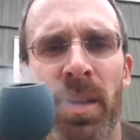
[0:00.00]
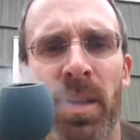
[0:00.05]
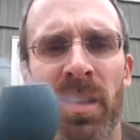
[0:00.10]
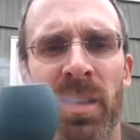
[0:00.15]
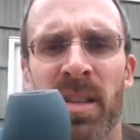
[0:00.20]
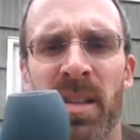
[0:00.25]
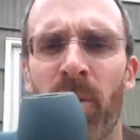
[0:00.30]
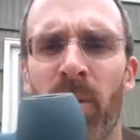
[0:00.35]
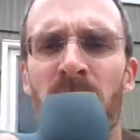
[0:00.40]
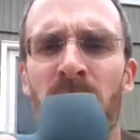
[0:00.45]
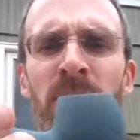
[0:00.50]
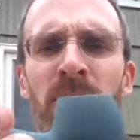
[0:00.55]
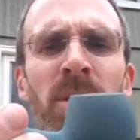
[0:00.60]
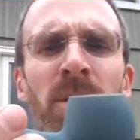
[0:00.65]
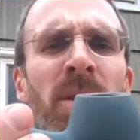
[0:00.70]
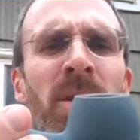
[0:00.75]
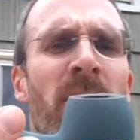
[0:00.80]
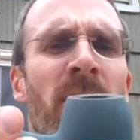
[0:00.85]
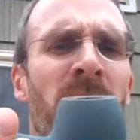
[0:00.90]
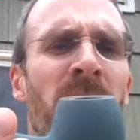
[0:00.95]
Isn't that what you would
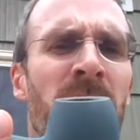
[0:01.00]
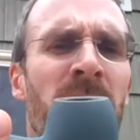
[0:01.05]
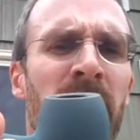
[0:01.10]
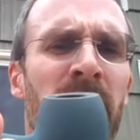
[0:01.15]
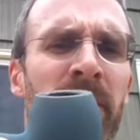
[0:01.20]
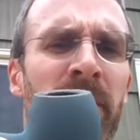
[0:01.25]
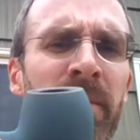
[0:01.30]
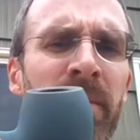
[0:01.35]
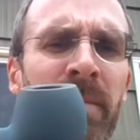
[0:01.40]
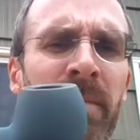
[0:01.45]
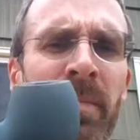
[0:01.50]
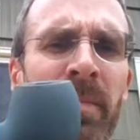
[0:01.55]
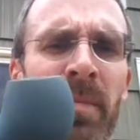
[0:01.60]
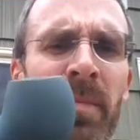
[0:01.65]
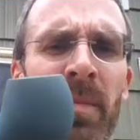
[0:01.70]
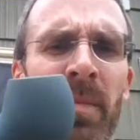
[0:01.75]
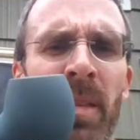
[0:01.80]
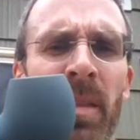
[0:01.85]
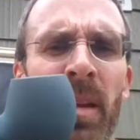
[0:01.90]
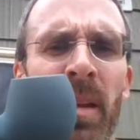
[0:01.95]
call that?
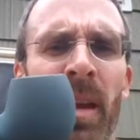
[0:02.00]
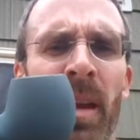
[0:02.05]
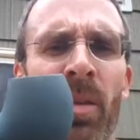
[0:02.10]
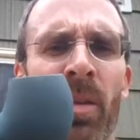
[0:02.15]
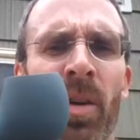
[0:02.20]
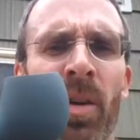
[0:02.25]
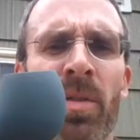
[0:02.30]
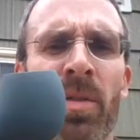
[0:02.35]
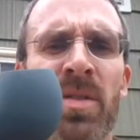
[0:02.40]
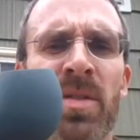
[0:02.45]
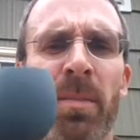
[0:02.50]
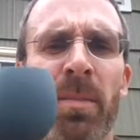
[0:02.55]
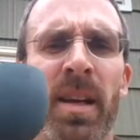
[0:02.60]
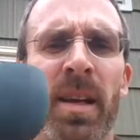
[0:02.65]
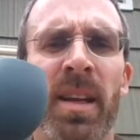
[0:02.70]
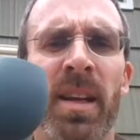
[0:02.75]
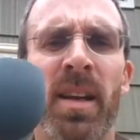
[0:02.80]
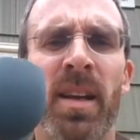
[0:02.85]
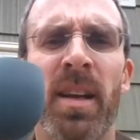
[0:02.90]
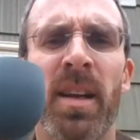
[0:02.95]
I don't know if
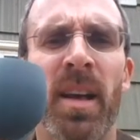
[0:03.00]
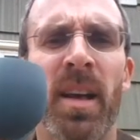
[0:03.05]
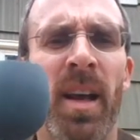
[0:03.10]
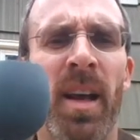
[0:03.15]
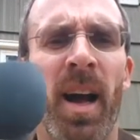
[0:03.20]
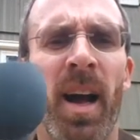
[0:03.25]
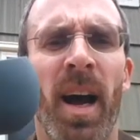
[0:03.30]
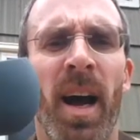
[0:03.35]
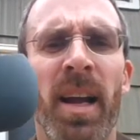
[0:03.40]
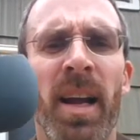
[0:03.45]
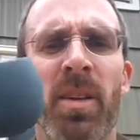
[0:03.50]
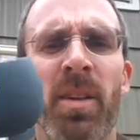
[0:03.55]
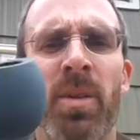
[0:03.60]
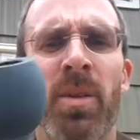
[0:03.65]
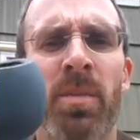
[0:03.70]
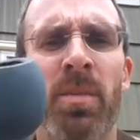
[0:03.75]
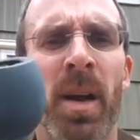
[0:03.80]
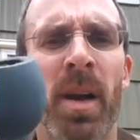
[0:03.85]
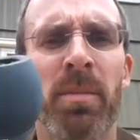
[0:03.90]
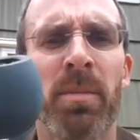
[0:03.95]
somebody...
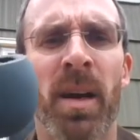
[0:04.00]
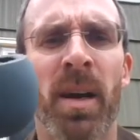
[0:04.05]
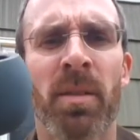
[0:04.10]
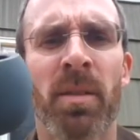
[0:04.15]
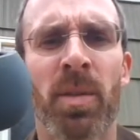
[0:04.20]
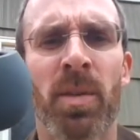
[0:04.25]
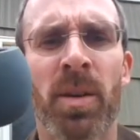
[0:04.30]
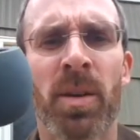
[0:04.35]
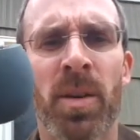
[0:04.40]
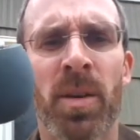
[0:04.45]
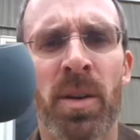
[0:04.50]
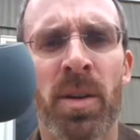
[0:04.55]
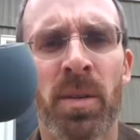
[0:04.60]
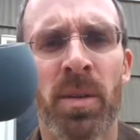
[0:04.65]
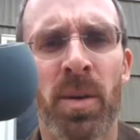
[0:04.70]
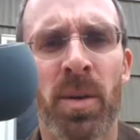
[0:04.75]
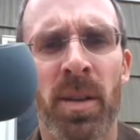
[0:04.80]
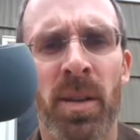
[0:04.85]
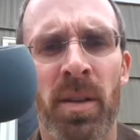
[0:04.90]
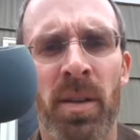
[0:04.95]
I'm not real good
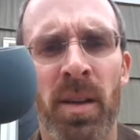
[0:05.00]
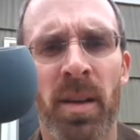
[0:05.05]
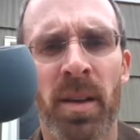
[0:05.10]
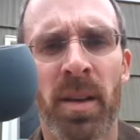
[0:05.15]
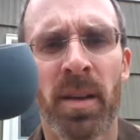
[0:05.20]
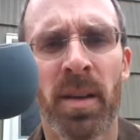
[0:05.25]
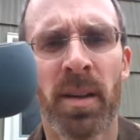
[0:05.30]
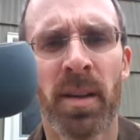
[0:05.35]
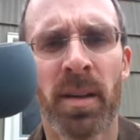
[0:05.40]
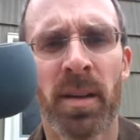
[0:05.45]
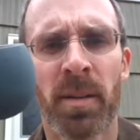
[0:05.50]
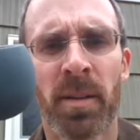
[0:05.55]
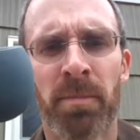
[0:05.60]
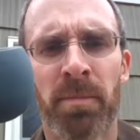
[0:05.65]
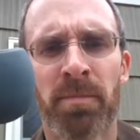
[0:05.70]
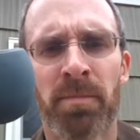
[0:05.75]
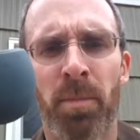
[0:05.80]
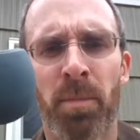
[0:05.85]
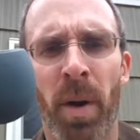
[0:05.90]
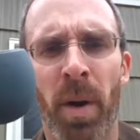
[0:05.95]
with
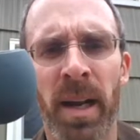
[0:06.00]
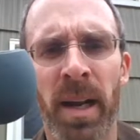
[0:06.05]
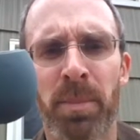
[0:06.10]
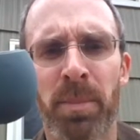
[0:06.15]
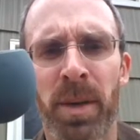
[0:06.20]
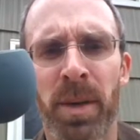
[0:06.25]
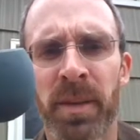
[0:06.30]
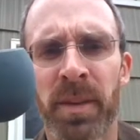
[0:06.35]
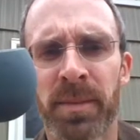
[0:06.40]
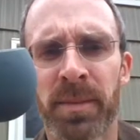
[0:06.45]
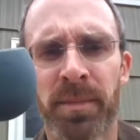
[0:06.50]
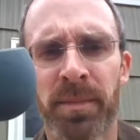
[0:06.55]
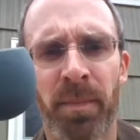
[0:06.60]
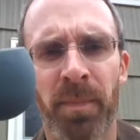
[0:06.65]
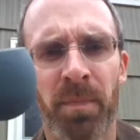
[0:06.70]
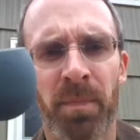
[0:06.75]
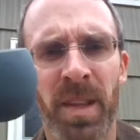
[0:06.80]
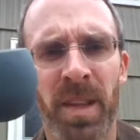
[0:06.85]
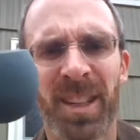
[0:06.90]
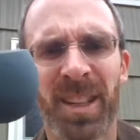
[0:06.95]
pipe
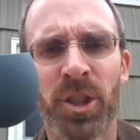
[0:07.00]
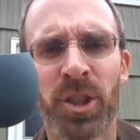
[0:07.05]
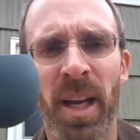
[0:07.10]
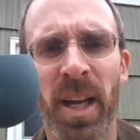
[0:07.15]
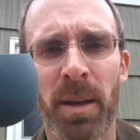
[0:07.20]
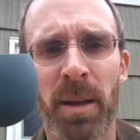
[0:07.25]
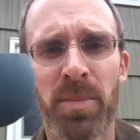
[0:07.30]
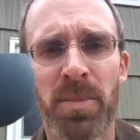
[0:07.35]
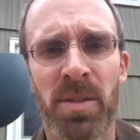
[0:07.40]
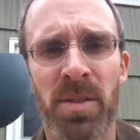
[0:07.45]
shapes.